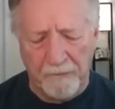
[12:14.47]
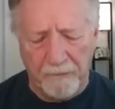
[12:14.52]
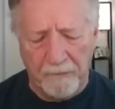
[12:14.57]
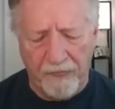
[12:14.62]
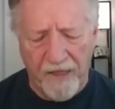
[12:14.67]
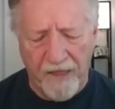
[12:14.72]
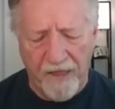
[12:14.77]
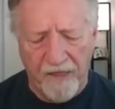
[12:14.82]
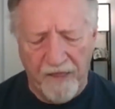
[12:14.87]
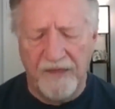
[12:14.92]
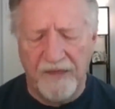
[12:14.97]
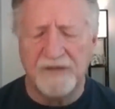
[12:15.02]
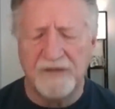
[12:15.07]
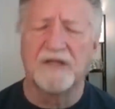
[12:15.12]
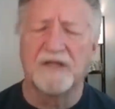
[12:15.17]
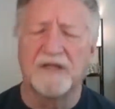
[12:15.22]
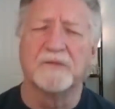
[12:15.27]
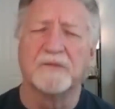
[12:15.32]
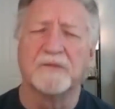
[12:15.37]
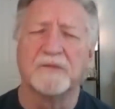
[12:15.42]
they said to
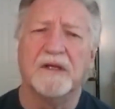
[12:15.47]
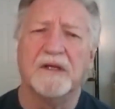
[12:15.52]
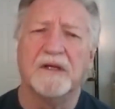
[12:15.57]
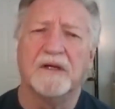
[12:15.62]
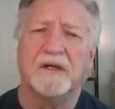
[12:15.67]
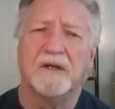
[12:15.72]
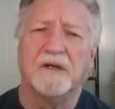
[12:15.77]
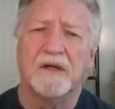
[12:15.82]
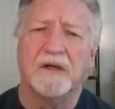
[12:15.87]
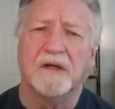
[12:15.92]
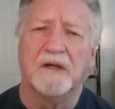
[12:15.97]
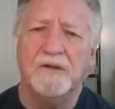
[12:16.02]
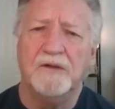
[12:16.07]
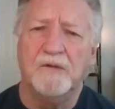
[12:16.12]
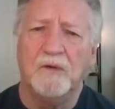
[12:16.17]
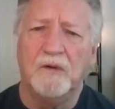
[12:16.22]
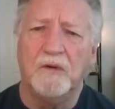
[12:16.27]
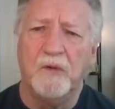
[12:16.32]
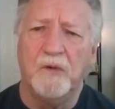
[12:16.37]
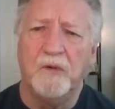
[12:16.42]
me, uh, "We
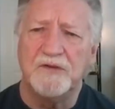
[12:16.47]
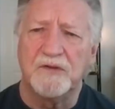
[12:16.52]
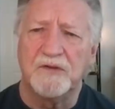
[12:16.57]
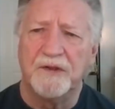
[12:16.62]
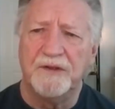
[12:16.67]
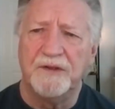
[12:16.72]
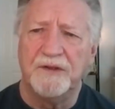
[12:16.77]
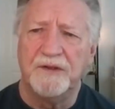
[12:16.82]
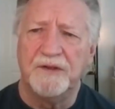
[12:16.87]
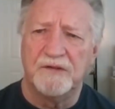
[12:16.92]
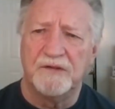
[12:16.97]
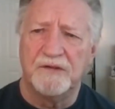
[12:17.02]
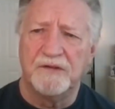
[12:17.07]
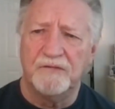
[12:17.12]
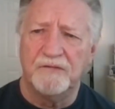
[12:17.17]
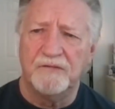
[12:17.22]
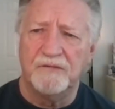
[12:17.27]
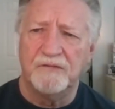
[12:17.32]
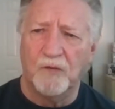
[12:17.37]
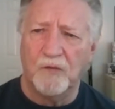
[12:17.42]
want you to audition
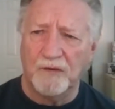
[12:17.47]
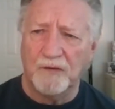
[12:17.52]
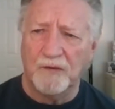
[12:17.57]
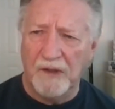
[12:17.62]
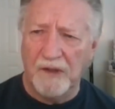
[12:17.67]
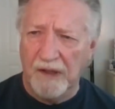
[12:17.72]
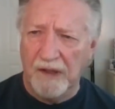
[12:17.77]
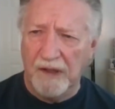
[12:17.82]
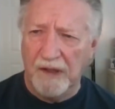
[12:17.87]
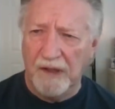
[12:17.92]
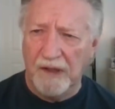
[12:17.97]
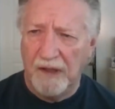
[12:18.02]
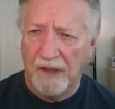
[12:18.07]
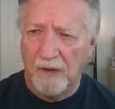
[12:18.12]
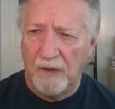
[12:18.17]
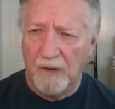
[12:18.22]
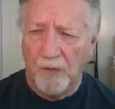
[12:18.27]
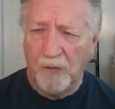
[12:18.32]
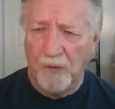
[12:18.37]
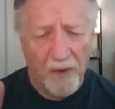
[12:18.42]
for one
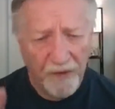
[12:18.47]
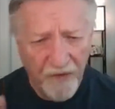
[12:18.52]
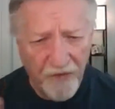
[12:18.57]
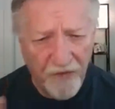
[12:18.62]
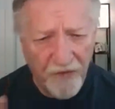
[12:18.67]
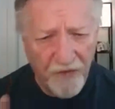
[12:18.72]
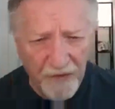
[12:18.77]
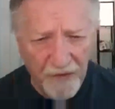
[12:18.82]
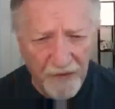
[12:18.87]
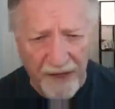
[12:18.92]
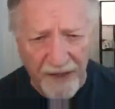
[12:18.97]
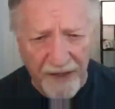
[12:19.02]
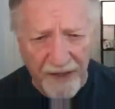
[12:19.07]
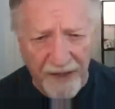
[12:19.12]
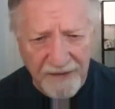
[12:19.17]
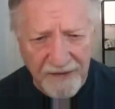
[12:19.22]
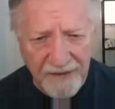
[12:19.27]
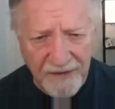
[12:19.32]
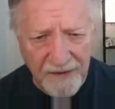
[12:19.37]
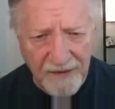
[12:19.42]
Thundercat
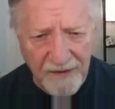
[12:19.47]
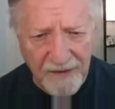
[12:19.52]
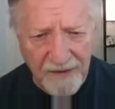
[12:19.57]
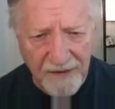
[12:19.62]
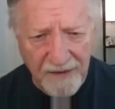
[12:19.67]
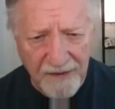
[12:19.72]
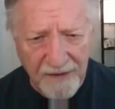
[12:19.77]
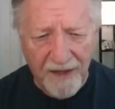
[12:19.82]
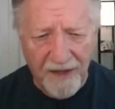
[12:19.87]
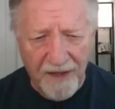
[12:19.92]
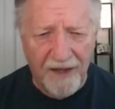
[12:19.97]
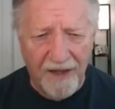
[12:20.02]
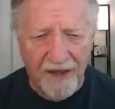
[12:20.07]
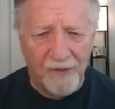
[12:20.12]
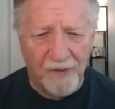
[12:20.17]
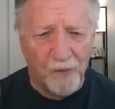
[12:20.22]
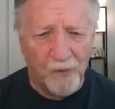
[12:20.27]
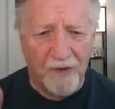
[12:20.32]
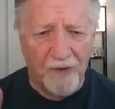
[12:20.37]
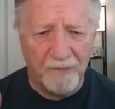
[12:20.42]
and
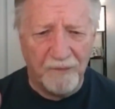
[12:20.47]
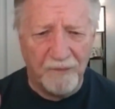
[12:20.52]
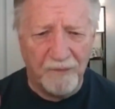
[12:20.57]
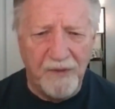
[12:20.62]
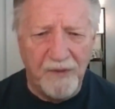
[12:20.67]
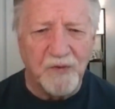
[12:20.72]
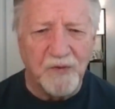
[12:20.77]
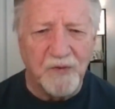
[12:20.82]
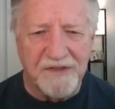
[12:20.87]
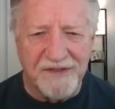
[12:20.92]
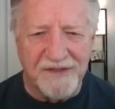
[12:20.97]
one mutant."